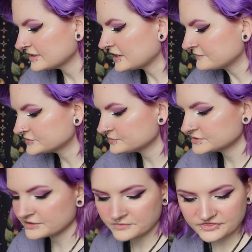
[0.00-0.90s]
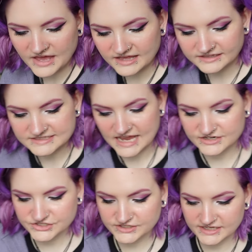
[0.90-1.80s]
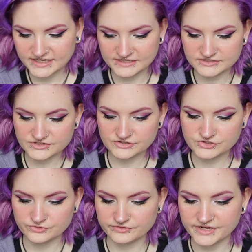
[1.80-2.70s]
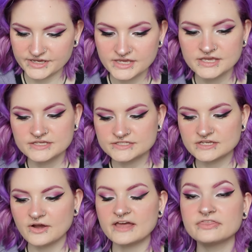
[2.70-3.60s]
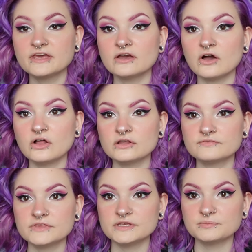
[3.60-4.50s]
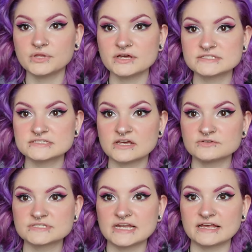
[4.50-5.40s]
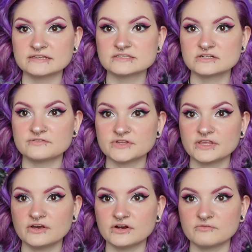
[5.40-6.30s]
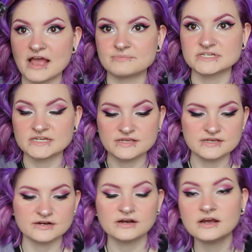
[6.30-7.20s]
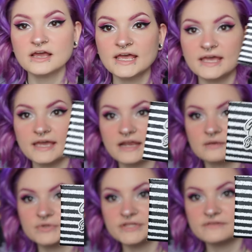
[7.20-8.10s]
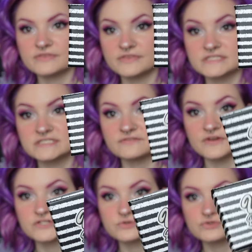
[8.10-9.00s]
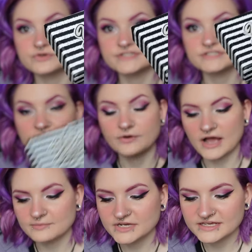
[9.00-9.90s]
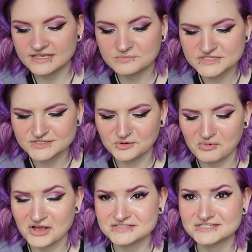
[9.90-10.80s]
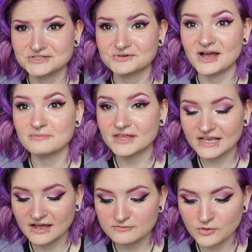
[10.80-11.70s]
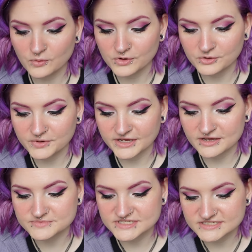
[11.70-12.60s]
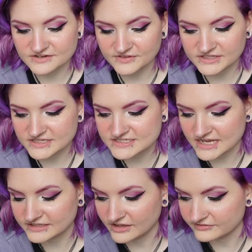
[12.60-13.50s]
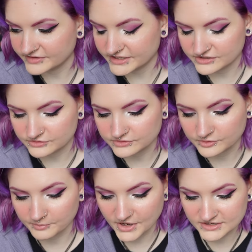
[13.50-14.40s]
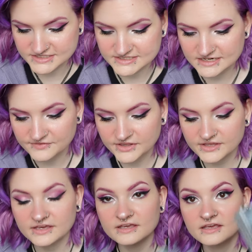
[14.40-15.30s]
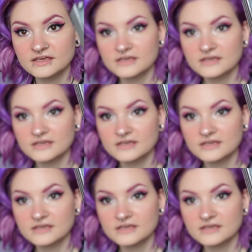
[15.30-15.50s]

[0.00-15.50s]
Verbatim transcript: after we're done with that, let's actually get into the jewelry. So I think all of the plugs and tunnels and eyelets and everything are wrapped in here and I believe that this is the facial jewelry. So I'm gonna keep this little box too. I'm like kind of a hoarder when it comes to stuff like this. I love like cute little boxes and everything.